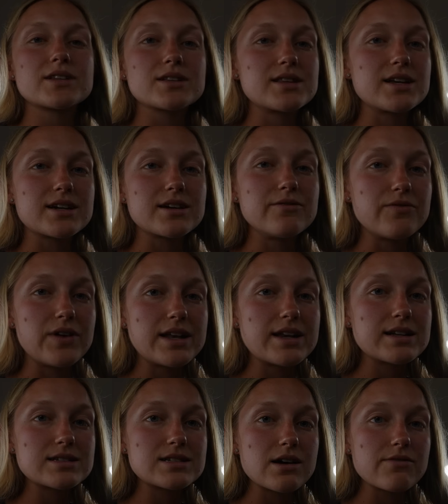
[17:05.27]
The
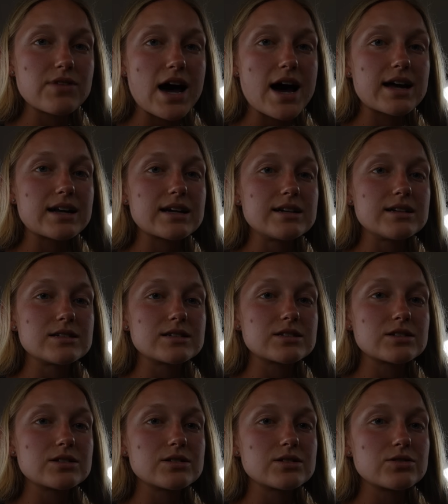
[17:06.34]
convenience of that
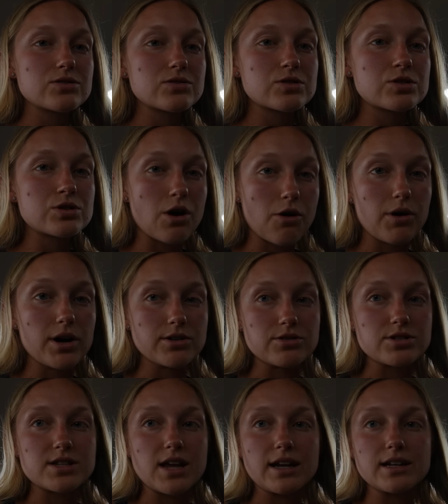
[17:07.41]
is so
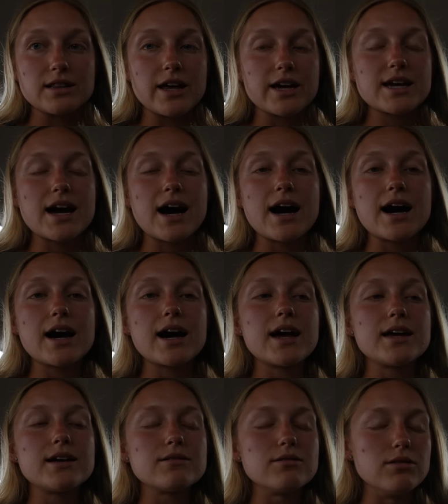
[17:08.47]
understated. Like,
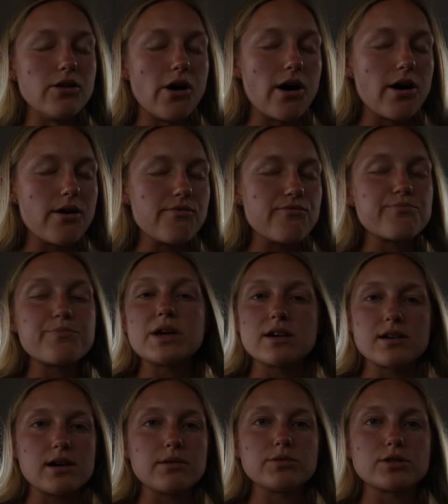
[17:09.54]
I love
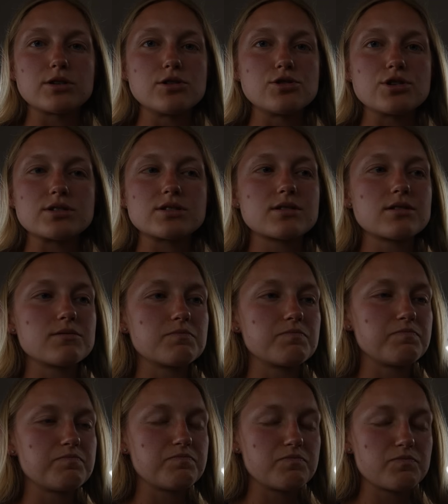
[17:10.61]
being able to just
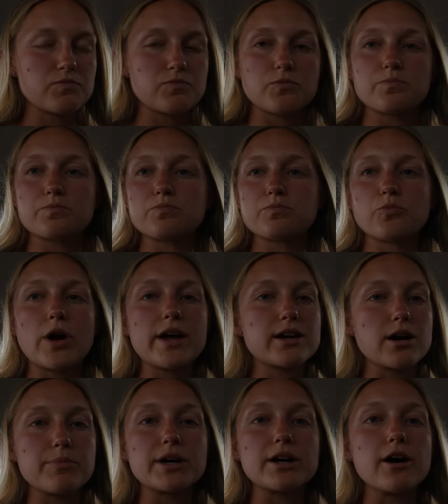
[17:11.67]
wake
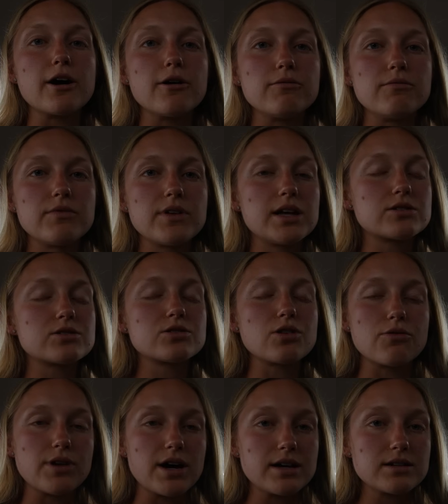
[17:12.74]
up and go. It's
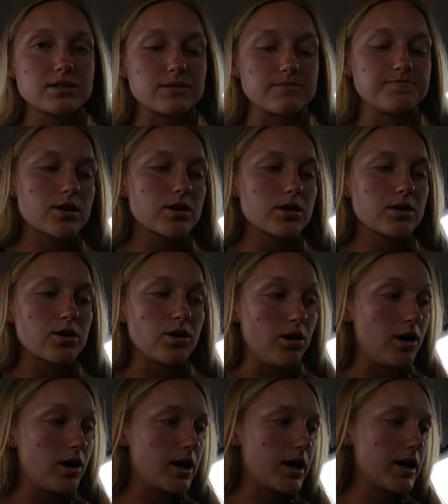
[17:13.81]
so nice.
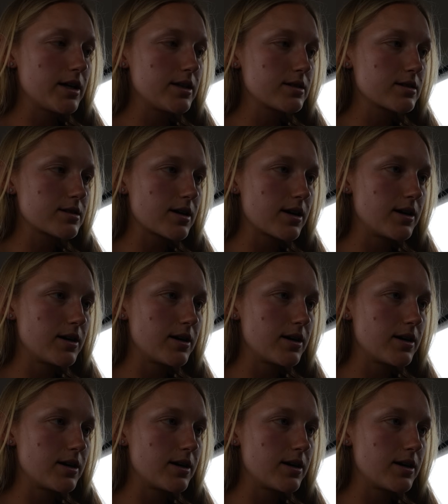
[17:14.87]
Cons.